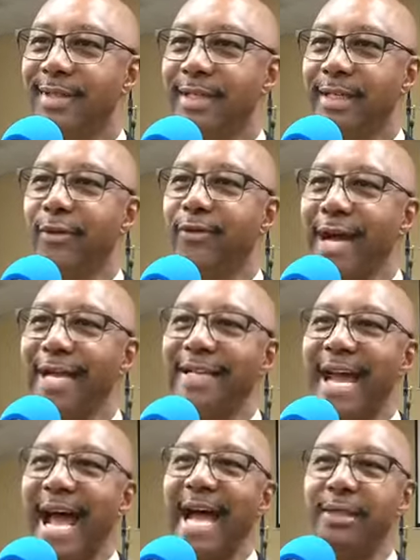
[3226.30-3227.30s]
If I
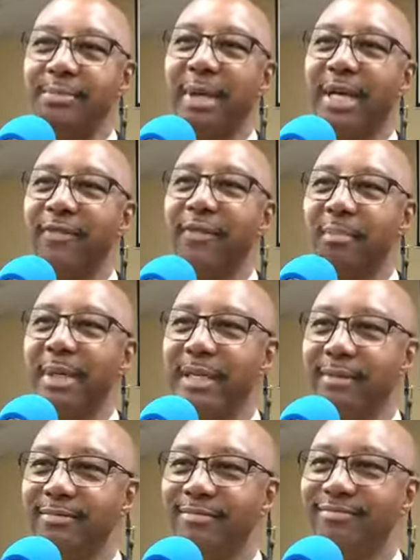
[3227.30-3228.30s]
die, it's better for
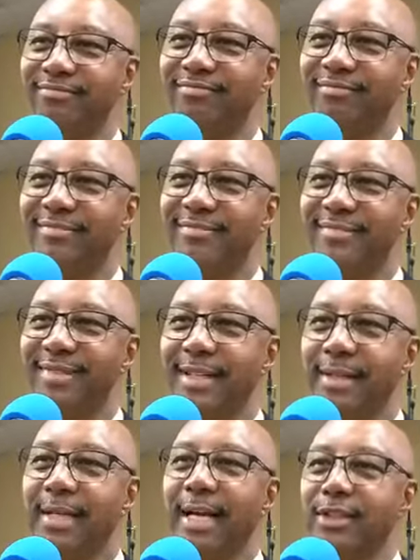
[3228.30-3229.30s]
me.
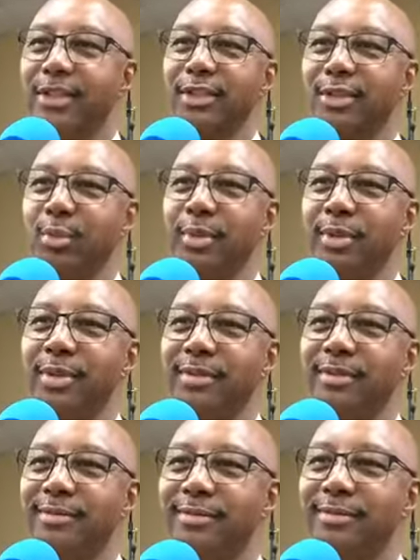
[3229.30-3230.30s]
Now, Sister
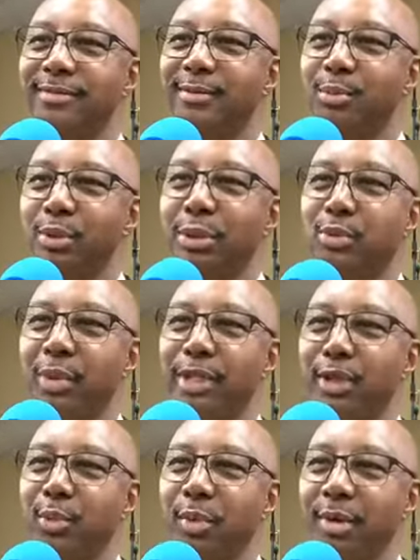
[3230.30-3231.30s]
Woods, which one
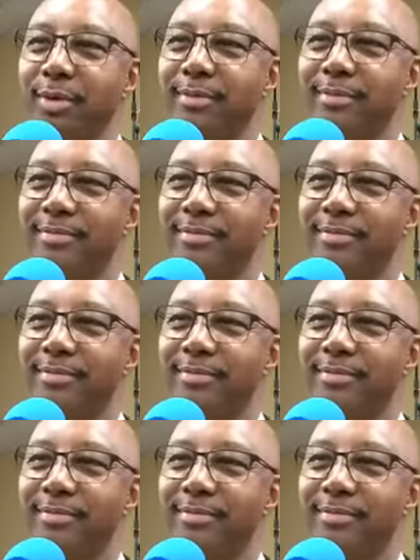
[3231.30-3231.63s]
you want?